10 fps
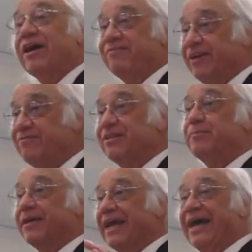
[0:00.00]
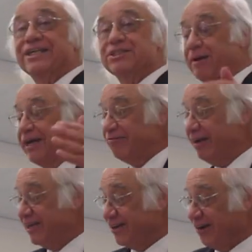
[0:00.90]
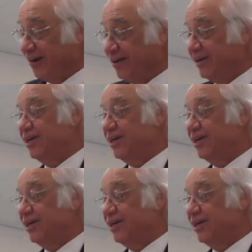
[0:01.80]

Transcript: I have given the mechanics my credit card